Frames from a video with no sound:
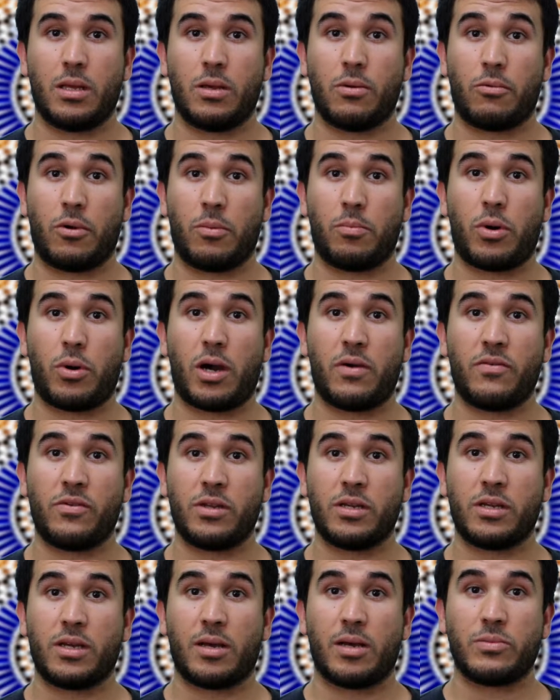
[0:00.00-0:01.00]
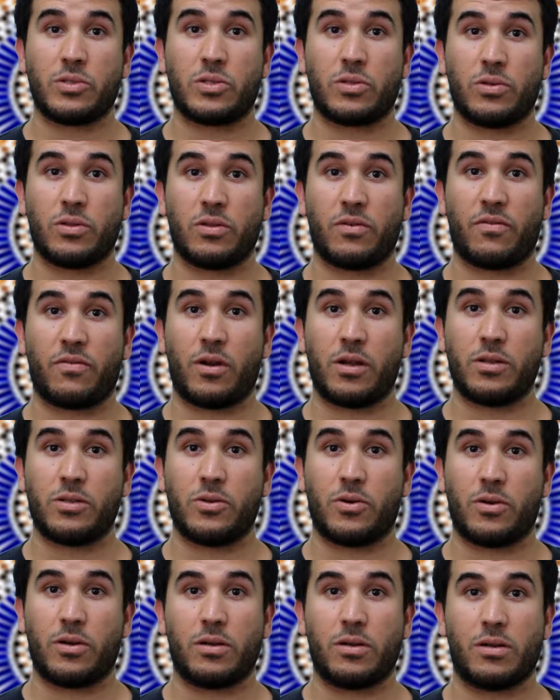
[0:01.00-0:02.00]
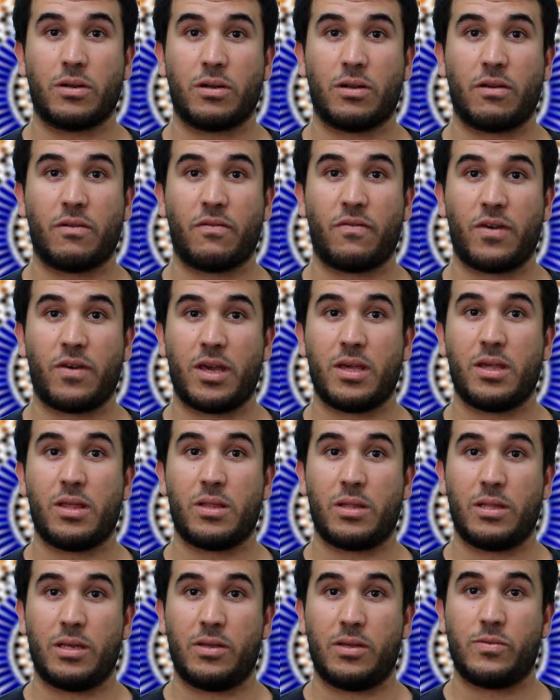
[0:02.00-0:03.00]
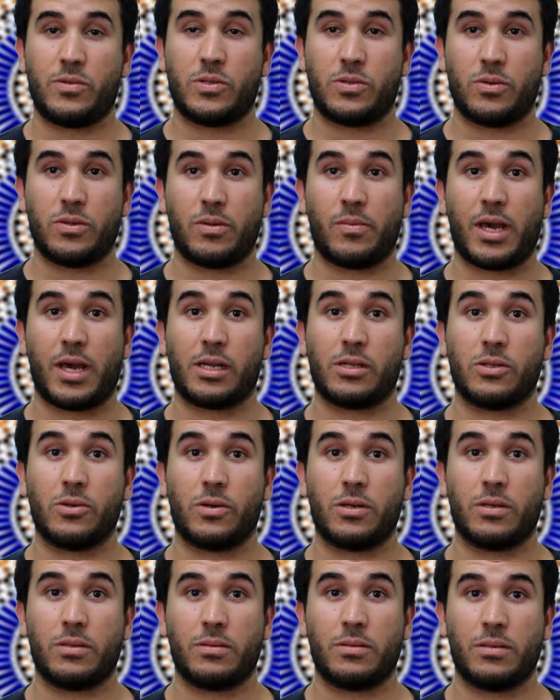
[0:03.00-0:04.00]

"When poverty comes through the front door, faith leaves through the back door."